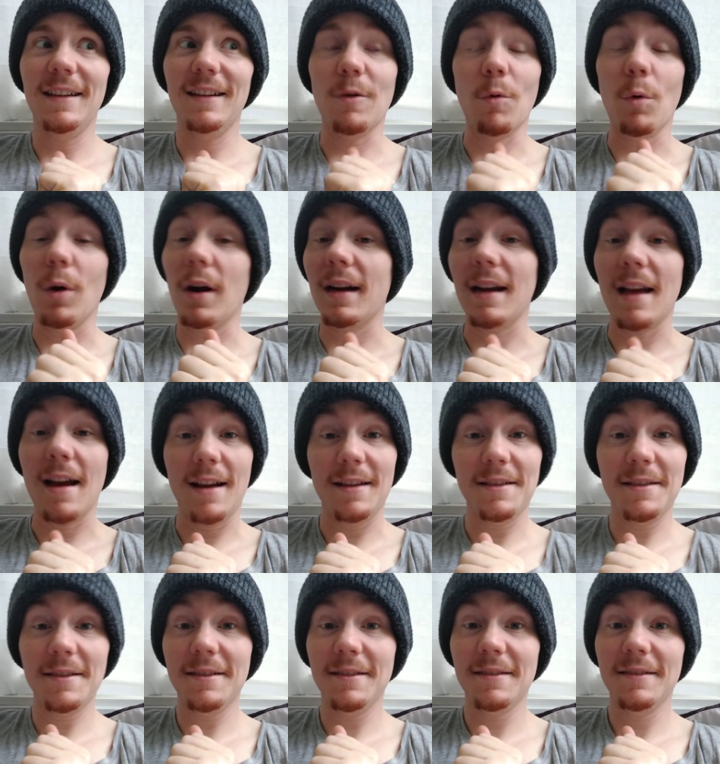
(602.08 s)

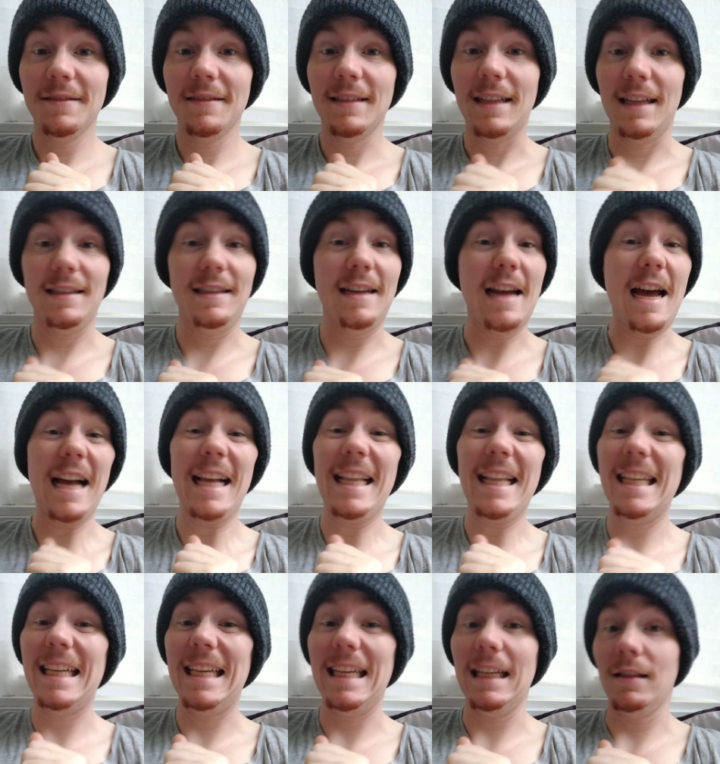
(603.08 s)
organized. It's not
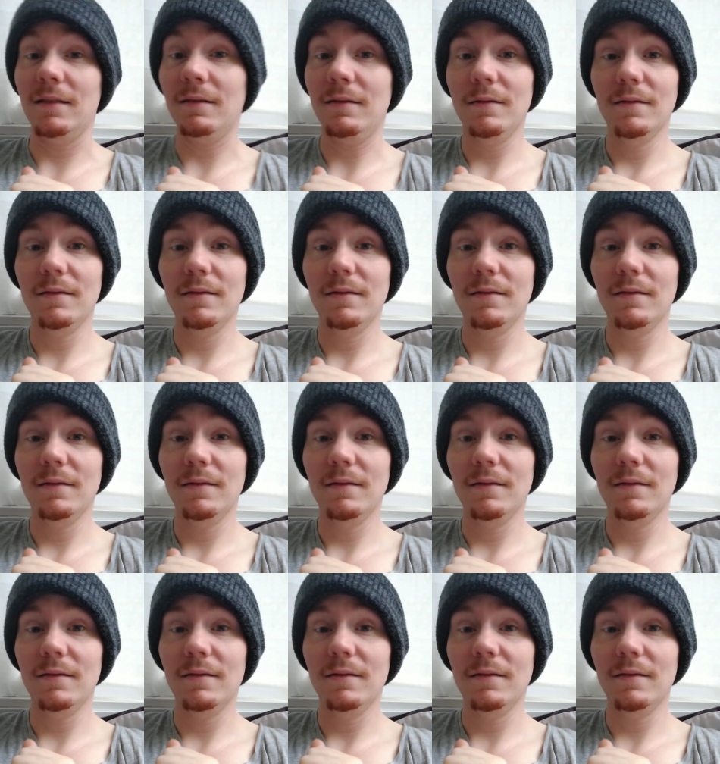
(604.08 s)
clean.